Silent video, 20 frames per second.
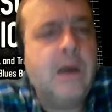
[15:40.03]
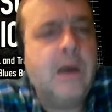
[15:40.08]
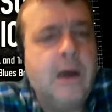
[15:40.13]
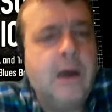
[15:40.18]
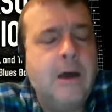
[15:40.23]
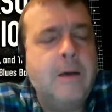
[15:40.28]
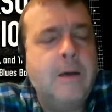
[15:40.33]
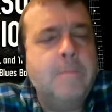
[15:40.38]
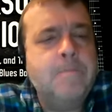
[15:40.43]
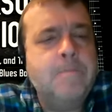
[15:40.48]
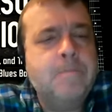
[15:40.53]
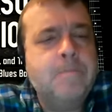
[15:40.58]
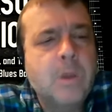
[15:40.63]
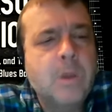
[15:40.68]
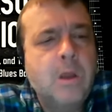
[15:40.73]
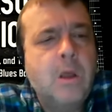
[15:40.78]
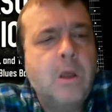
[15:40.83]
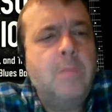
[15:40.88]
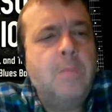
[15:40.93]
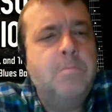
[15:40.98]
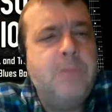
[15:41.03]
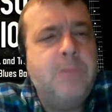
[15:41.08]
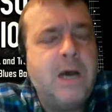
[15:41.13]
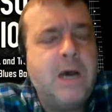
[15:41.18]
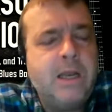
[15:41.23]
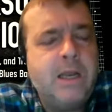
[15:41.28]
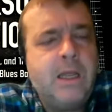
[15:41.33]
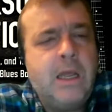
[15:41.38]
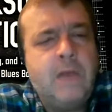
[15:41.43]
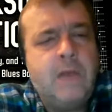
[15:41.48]
Um,
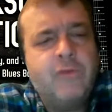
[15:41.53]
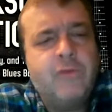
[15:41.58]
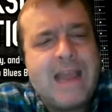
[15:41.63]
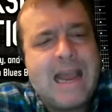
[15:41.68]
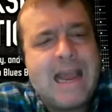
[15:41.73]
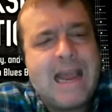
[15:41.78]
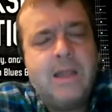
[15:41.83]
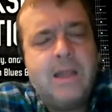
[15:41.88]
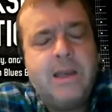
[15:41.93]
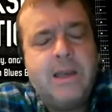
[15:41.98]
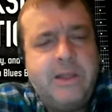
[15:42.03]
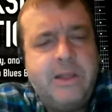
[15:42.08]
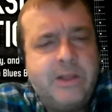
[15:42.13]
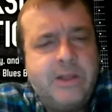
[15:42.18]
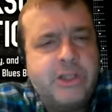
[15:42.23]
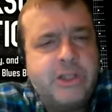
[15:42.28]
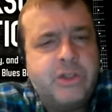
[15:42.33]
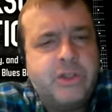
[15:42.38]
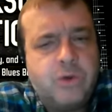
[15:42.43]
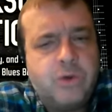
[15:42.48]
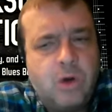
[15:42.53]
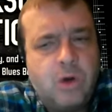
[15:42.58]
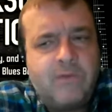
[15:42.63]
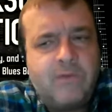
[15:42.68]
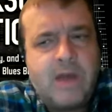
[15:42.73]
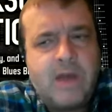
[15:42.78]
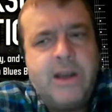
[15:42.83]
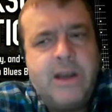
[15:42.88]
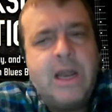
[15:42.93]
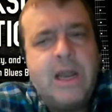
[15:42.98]
but in reality, there's sort of
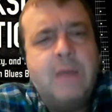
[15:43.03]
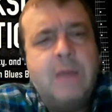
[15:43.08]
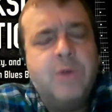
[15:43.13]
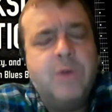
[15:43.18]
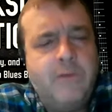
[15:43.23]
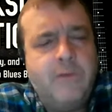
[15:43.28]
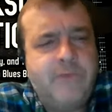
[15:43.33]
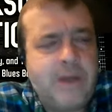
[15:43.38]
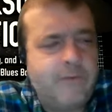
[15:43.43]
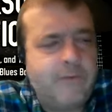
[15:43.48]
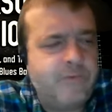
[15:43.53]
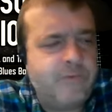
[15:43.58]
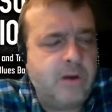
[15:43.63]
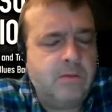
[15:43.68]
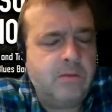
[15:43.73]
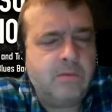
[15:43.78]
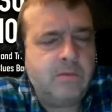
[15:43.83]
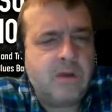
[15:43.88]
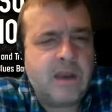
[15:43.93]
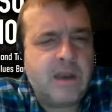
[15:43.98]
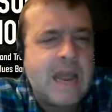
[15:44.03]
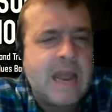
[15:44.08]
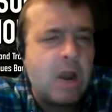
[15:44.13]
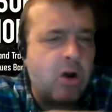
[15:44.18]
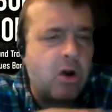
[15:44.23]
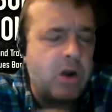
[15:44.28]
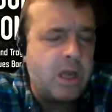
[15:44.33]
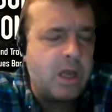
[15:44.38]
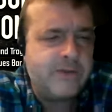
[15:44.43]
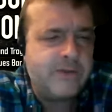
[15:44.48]
a number of different
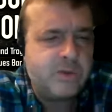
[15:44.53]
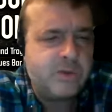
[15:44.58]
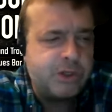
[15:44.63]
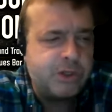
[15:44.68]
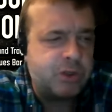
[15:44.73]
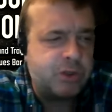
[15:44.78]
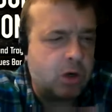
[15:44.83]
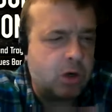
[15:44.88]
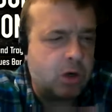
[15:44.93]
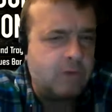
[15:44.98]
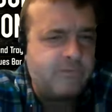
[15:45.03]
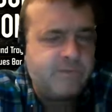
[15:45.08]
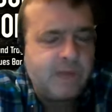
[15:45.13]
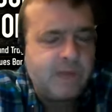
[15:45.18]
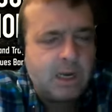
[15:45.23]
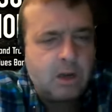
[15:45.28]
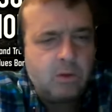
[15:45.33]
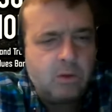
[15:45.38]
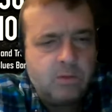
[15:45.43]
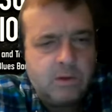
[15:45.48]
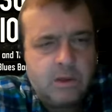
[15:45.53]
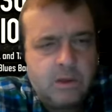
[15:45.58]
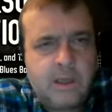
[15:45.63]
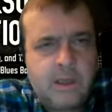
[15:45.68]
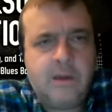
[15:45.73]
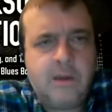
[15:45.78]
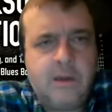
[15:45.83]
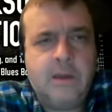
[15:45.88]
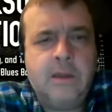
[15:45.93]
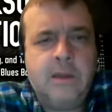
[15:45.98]
narratives which sort of, you know,
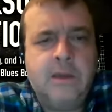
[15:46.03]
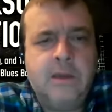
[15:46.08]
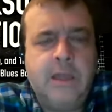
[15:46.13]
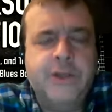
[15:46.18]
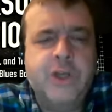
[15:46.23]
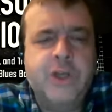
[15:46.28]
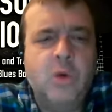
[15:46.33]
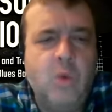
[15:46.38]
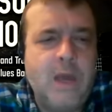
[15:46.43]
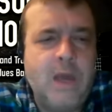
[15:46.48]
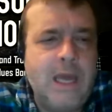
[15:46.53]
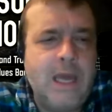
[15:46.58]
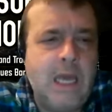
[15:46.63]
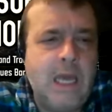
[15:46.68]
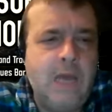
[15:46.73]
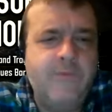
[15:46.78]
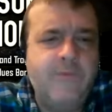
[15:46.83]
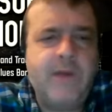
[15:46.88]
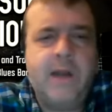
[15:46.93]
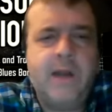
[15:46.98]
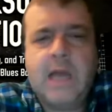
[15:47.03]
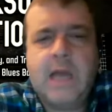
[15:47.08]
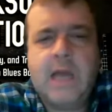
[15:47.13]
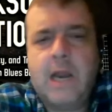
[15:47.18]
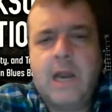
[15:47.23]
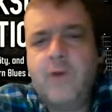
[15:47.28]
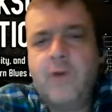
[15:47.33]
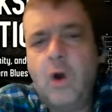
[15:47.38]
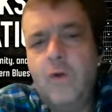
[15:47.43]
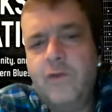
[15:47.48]
interweave and kind
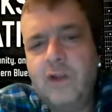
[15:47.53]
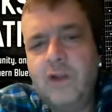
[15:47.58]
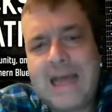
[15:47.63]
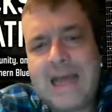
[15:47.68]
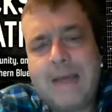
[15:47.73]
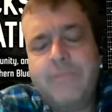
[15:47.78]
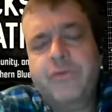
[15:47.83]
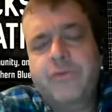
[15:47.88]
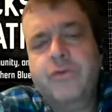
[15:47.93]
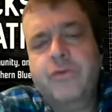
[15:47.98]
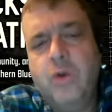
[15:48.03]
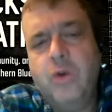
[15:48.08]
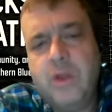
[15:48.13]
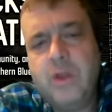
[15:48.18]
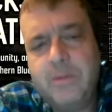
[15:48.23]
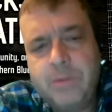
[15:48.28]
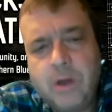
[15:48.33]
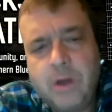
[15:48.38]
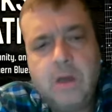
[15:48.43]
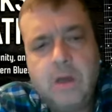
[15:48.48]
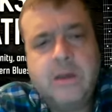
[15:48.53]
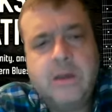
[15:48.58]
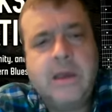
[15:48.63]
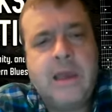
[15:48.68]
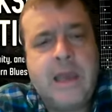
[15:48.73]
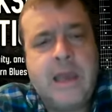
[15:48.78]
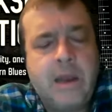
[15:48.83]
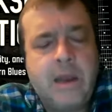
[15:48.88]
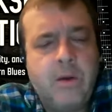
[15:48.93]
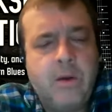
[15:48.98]
of overlap through the book.
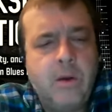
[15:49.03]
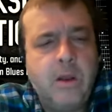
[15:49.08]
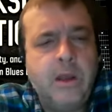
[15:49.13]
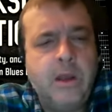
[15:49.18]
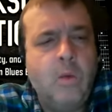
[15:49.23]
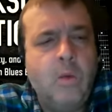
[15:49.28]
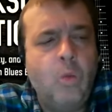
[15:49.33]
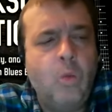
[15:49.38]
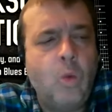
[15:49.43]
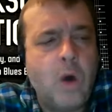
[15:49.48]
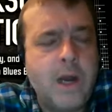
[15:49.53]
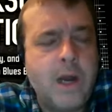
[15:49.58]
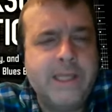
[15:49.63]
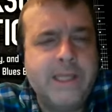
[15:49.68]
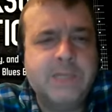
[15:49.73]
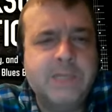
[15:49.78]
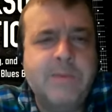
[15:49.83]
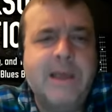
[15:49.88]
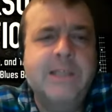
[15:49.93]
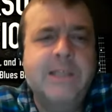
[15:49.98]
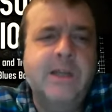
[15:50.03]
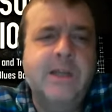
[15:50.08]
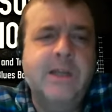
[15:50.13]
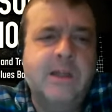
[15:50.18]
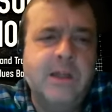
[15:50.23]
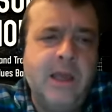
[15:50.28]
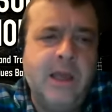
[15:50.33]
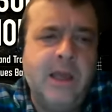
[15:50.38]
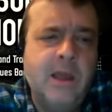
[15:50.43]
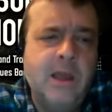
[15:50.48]
And, you know, one is
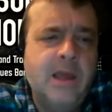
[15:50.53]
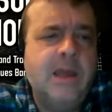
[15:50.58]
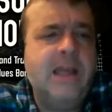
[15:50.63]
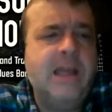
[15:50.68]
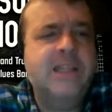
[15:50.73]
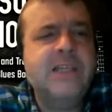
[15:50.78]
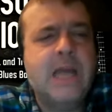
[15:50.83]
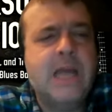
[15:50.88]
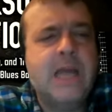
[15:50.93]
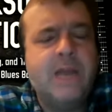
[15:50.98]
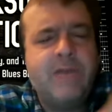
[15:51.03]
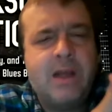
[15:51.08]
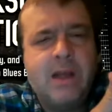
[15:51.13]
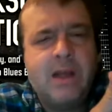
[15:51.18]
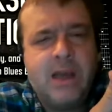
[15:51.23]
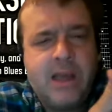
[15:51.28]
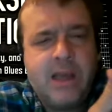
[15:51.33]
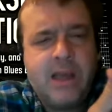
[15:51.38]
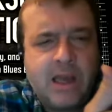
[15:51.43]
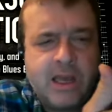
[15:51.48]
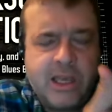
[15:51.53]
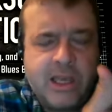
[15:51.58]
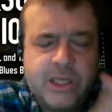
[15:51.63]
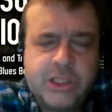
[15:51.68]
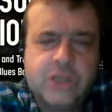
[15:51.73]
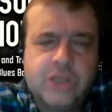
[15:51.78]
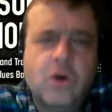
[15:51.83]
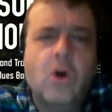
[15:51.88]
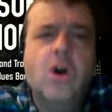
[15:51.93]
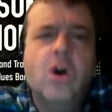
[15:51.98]
basically, it's kind of a, a
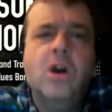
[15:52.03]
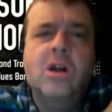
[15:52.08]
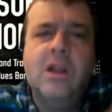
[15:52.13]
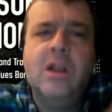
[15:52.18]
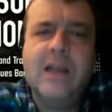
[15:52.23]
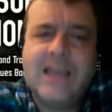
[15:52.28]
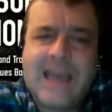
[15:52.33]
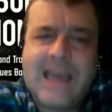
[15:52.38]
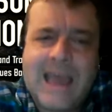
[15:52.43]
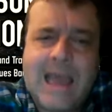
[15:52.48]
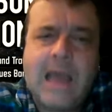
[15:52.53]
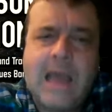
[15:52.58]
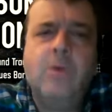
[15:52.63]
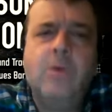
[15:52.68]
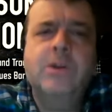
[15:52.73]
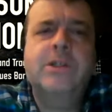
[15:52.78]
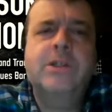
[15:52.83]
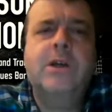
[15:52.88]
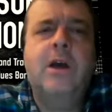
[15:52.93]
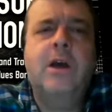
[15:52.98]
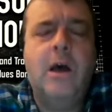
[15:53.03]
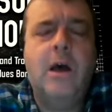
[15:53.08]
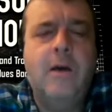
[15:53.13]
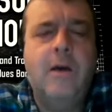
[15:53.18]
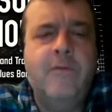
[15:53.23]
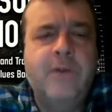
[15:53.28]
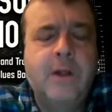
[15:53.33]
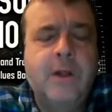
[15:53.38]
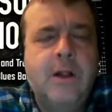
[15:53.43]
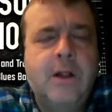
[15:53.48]
historical account
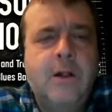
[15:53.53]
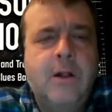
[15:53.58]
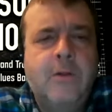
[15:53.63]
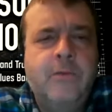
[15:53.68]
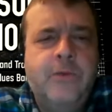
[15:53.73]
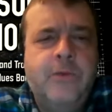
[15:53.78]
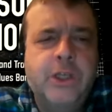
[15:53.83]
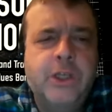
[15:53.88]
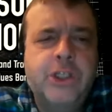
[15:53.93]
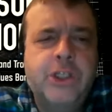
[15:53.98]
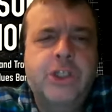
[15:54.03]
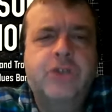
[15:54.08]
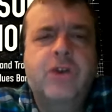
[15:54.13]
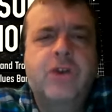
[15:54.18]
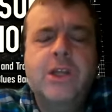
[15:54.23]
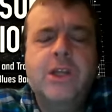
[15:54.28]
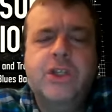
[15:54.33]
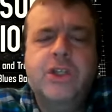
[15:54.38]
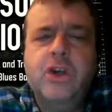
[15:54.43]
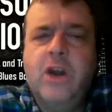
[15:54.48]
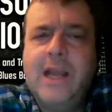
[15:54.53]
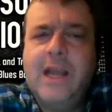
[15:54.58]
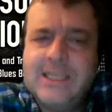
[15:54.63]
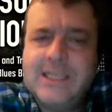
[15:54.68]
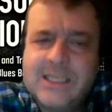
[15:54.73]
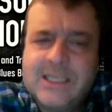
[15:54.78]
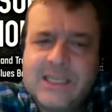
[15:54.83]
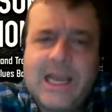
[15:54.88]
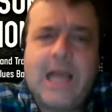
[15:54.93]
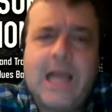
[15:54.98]
of the structure
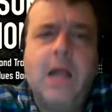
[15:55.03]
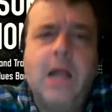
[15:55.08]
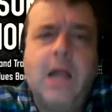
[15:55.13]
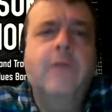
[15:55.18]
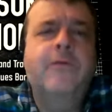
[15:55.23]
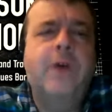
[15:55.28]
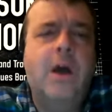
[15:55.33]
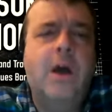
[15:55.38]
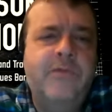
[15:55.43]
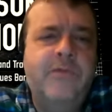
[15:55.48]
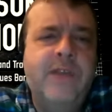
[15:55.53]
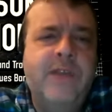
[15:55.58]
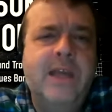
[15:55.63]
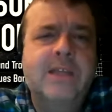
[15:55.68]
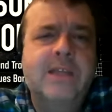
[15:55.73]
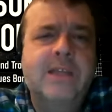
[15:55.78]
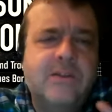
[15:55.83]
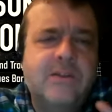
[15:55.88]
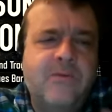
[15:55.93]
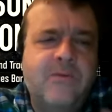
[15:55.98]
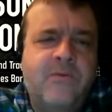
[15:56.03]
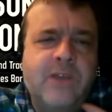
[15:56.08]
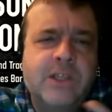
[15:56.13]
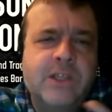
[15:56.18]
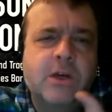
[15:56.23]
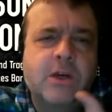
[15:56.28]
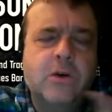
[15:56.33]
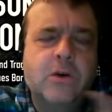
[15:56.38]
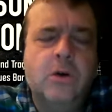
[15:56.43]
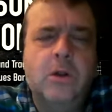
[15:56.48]
itself of this
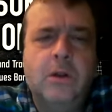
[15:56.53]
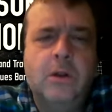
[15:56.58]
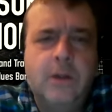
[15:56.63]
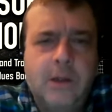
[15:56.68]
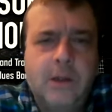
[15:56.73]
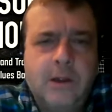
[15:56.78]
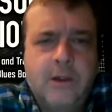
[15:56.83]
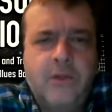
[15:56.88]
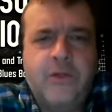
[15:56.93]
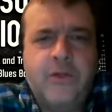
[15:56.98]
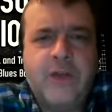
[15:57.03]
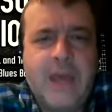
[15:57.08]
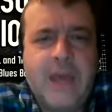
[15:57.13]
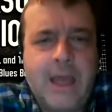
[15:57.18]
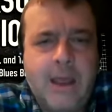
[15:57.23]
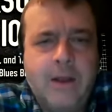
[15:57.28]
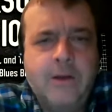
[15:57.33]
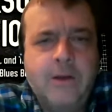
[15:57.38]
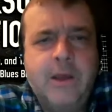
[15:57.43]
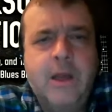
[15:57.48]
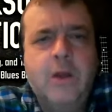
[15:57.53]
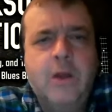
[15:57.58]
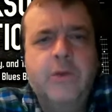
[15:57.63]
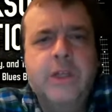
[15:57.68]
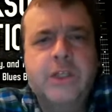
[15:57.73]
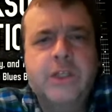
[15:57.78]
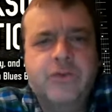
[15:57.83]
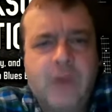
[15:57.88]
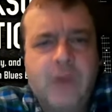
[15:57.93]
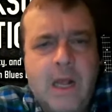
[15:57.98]
physical thing, you know,
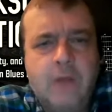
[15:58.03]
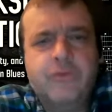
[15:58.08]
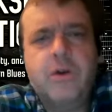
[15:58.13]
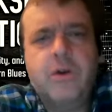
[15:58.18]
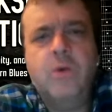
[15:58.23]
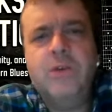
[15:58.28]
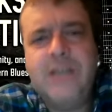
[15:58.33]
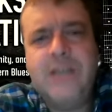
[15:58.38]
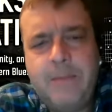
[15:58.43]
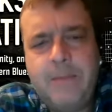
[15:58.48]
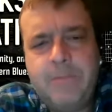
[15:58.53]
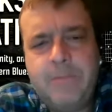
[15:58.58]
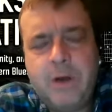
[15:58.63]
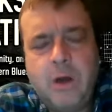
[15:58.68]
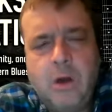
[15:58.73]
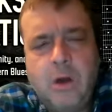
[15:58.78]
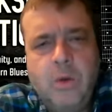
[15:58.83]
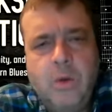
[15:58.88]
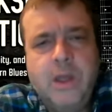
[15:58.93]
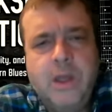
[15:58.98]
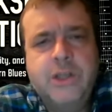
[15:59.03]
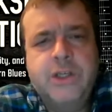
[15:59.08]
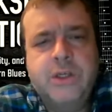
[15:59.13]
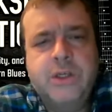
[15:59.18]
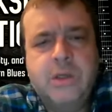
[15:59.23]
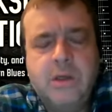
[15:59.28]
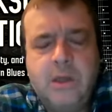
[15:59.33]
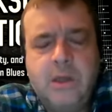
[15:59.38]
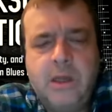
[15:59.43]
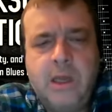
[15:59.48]
this railroad depot,
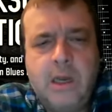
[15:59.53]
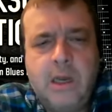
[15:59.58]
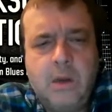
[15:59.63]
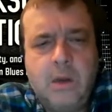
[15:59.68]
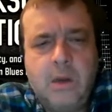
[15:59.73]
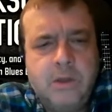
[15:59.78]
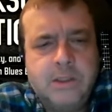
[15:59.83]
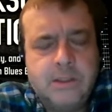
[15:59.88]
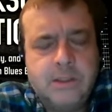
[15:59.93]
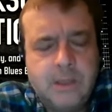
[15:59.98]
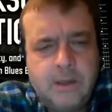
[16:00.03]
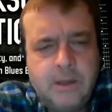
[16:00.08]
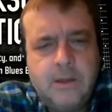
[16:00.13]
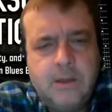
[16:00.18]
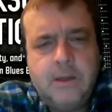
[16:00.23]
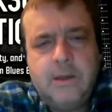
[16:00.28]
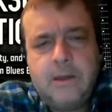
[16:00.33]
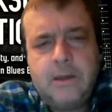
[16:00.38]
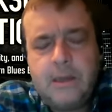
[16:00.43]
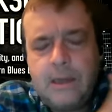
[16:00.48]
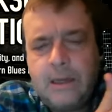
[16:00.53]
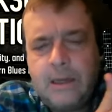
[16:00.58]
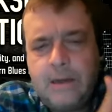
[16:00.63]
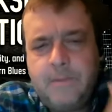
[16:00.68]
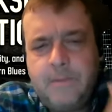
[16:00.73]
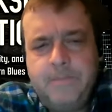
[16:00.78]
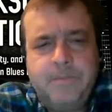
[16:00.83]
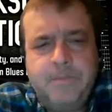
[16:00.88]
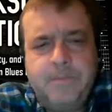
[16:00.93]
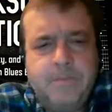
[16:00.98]
which, you know, was
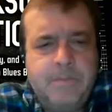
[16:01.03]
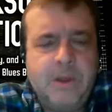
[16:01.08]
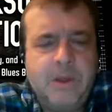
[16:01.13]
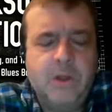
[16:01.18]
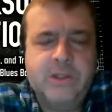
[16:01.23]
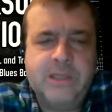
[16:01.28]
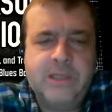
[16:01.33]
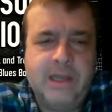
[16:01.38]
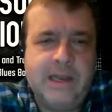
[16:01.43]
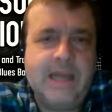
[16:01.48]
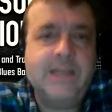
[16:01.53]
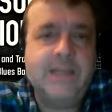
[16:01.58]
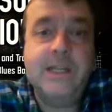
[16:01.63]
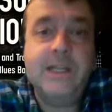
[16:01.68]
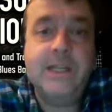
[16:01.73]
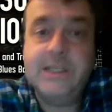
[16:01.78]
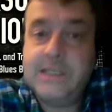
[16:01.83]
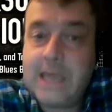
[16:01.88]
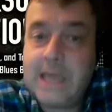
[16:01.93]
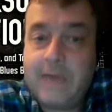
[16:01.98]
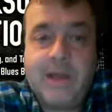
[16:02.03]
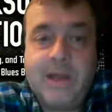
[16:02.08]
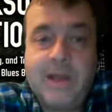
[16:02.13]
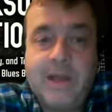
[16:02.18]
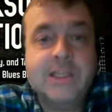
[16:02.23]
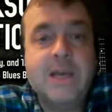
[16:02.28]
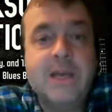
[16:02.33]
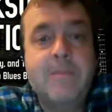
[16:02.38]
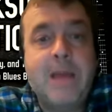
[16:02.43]
um, built in 1870, as I